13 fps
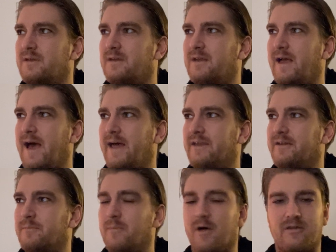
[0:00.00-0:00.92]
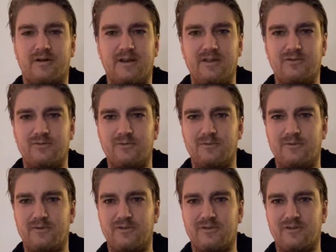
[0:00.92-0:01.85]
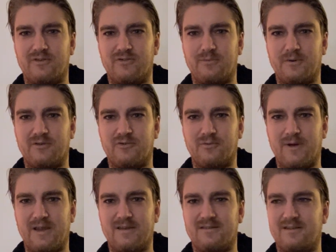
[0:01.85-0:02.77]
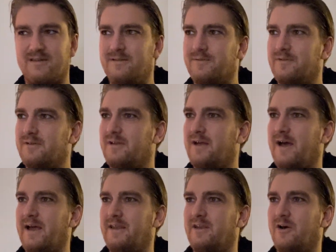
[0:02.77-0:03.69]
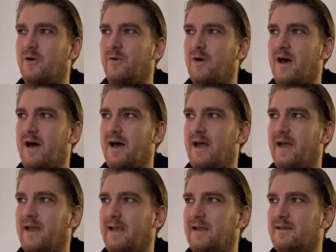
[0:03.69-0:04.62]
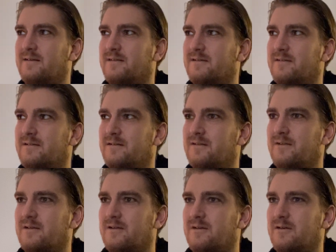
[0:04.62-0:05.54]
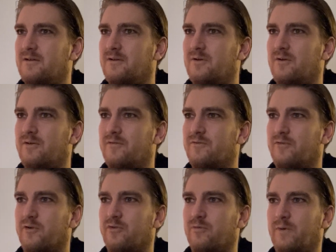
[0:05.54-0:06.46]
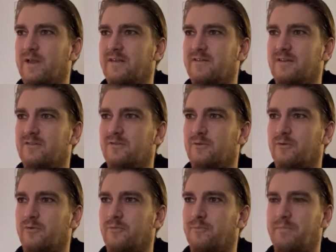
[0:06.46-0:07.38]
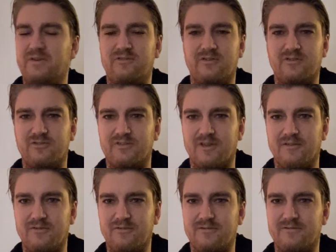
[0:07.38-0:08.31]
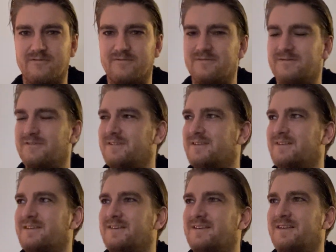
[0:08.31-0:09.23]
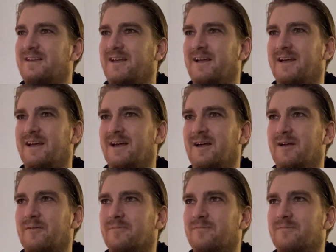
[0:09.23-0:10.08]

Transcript: had a mother into spirituality. I know I first went into business stuff. I